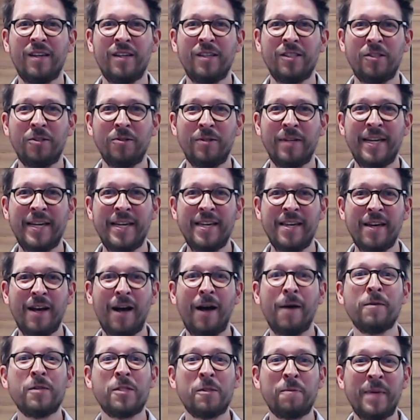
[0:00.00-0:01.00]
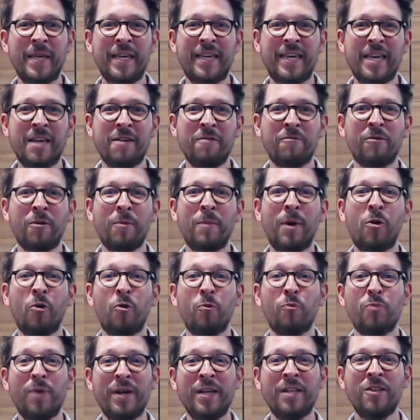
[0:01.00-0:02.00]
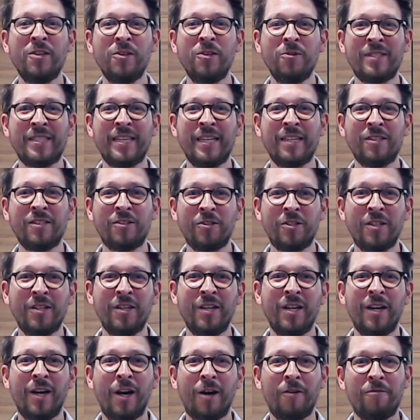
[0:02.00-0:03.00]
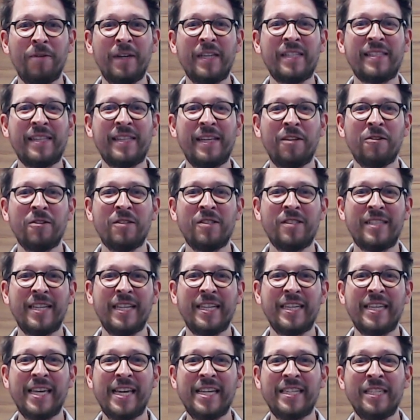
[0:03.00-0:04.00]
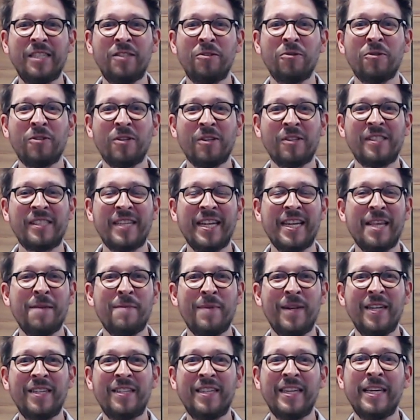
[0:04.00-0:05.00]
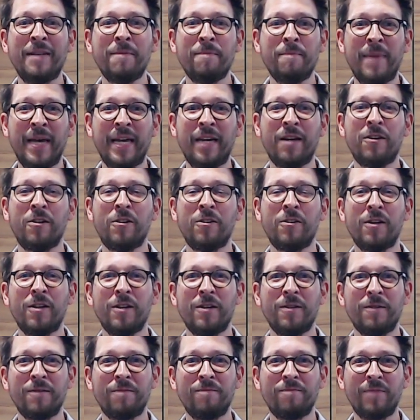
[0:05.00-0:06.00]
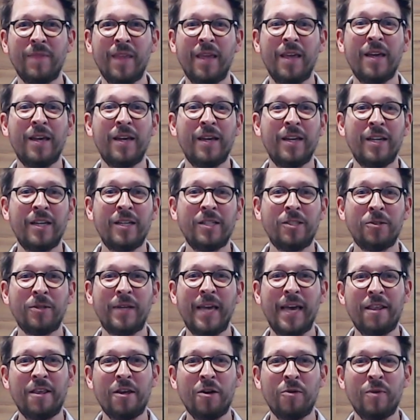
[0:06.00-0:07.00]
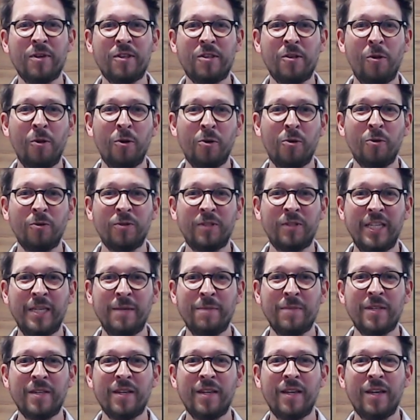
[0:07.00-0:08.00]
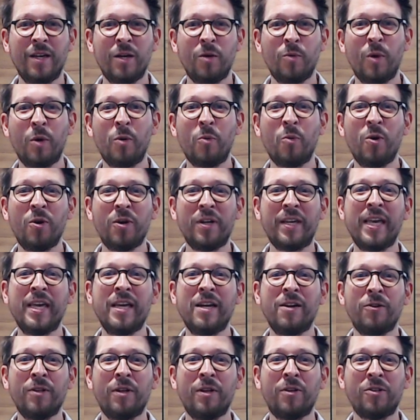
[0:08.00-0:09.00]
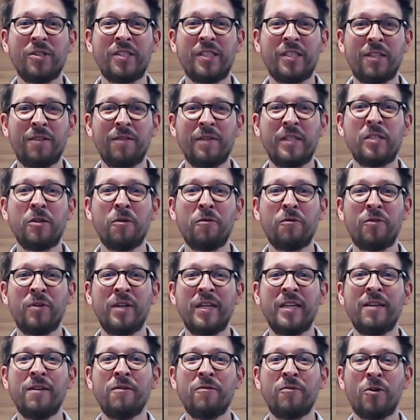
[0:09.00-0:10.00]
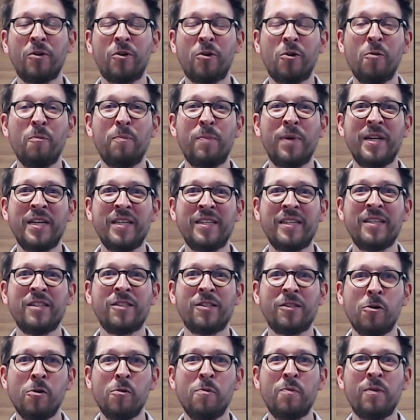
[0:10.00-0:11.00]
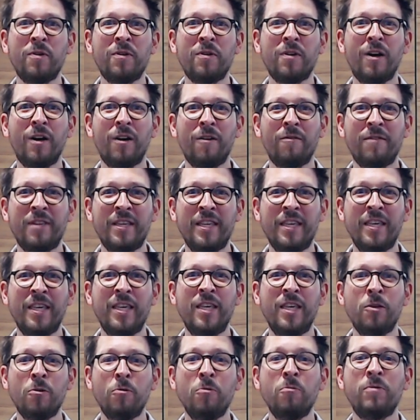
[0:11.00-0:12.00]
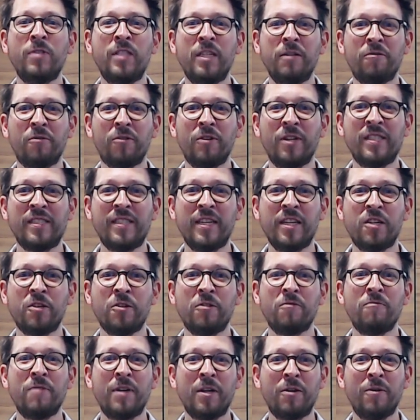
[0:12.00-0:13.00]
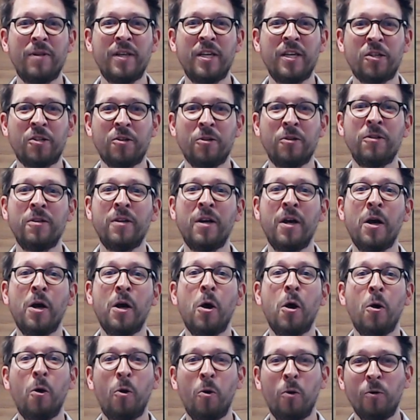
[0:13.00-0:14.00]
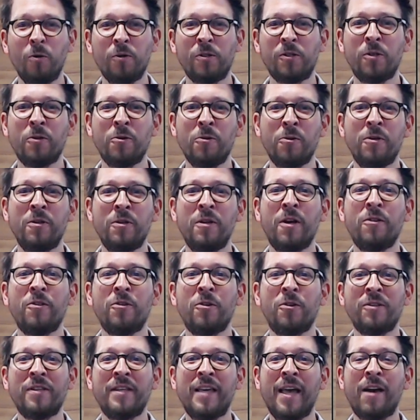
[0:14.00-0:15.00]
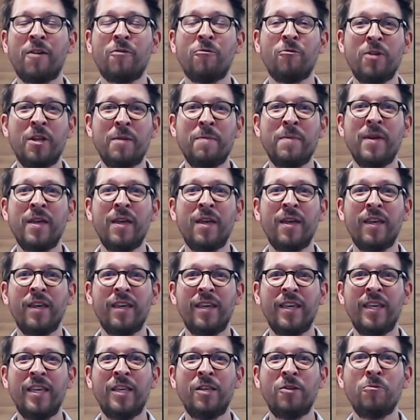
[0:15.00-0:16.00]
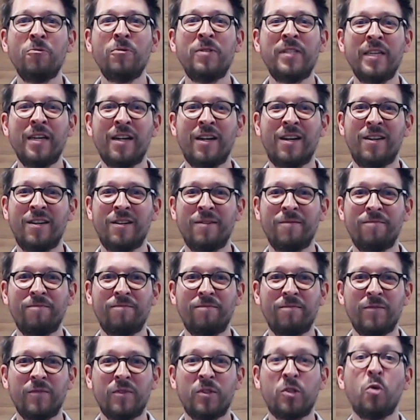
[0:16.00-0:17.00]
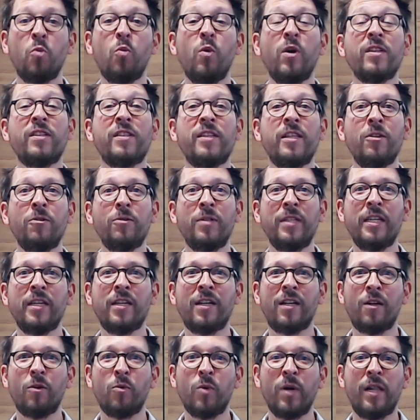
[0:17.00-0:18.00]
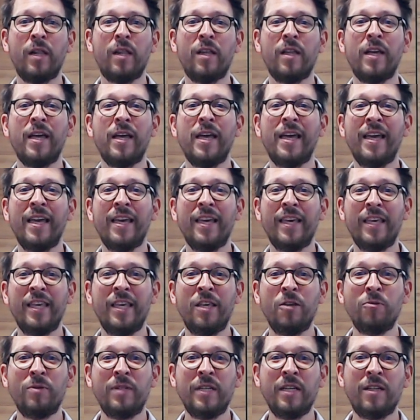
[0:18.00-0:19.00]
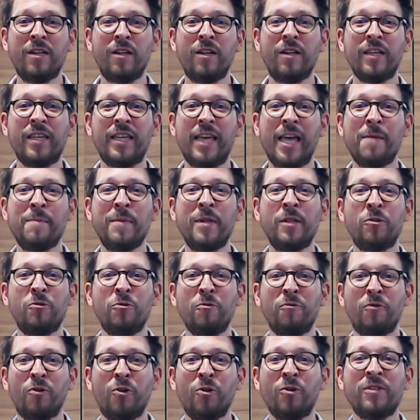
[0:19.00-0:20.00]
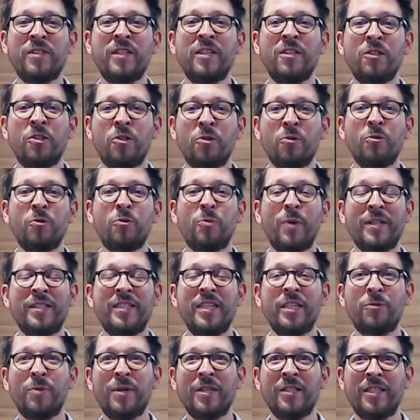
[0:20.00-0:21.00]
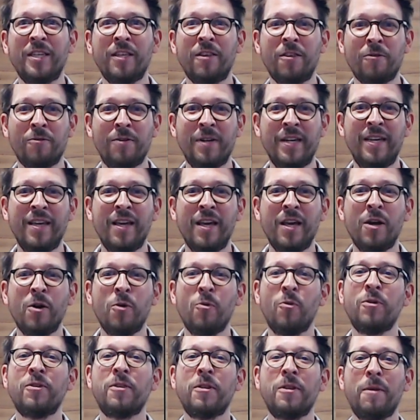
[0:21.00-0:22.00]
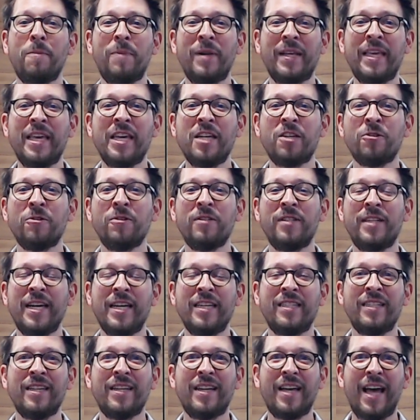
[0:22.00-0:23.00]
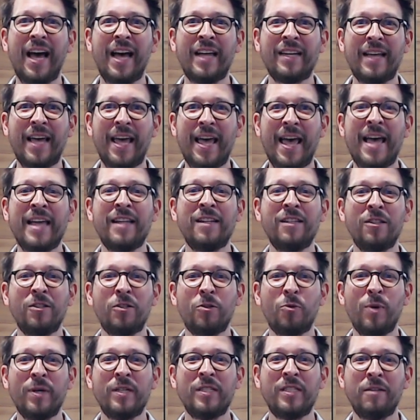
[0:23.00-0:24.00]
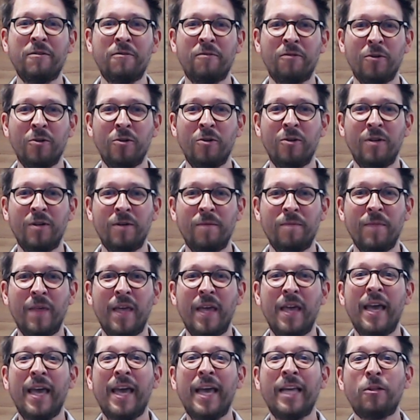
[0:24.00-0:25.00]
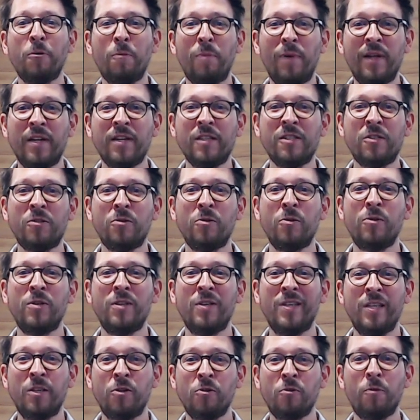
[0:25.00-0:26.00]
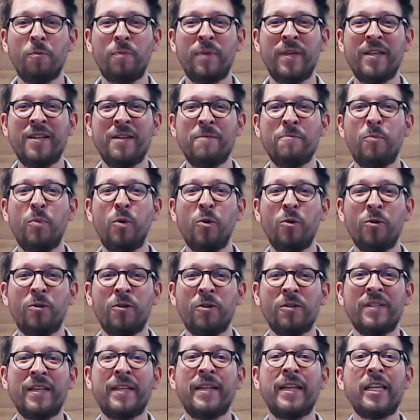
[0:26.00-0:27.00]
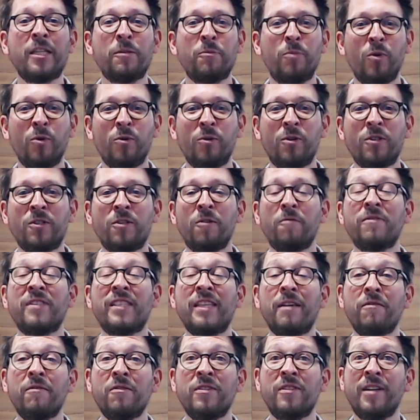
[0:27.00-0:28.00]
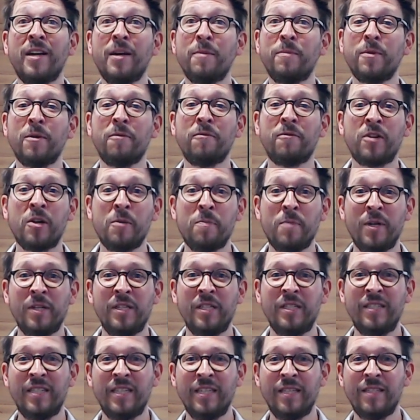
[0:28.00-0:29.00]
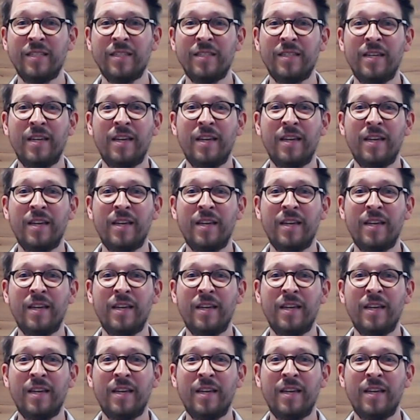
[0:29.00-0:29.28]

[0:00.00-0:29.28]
Today, I'm speaking from our brand new Center of Excellence dedicated to sustainability in Bangkok. Together with the local teams, we're working on our service offering for companies in scope of the EU Deforestation Regulation, also known under the acronym EUDR. So what's EUDR? Well, EUDR came into force in June 2023 with an application date at end 24. It applies to European importers and exporters of 7 types of commodities: